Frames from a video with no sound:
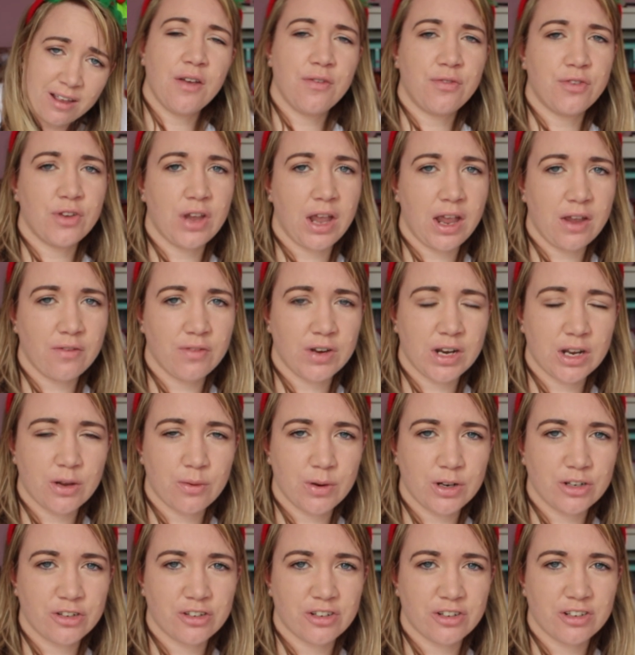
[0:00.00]
If you have any
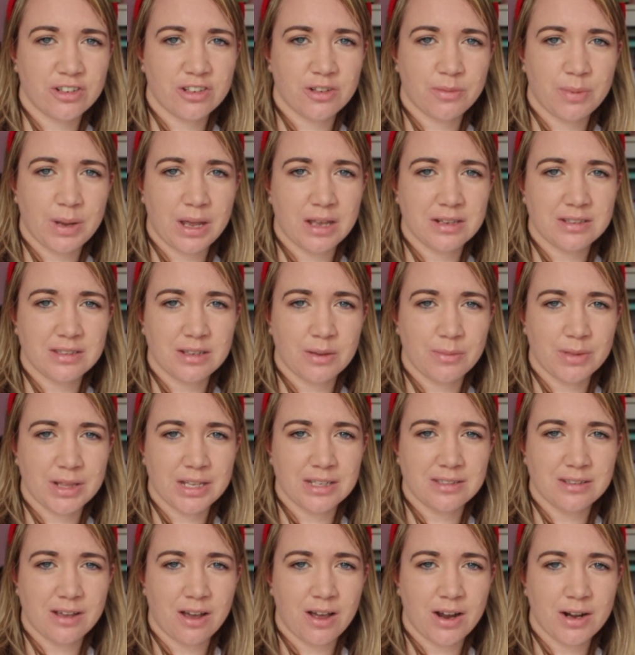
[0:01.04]
questions about some of
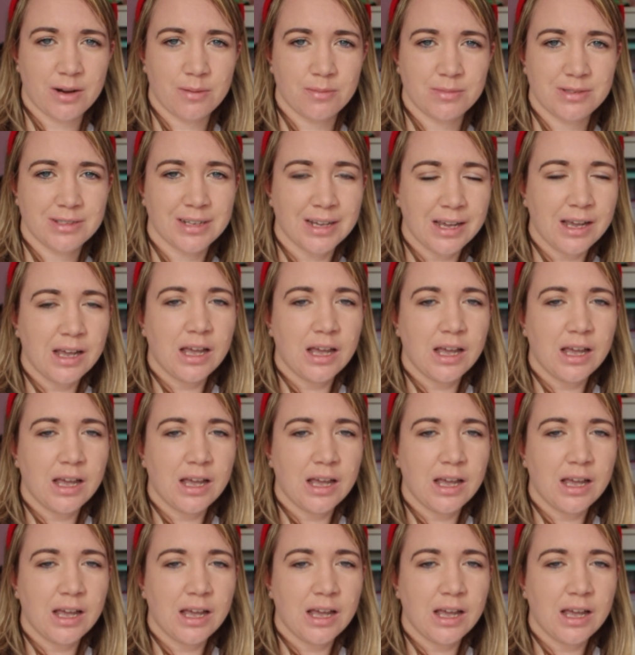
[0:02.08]
these items,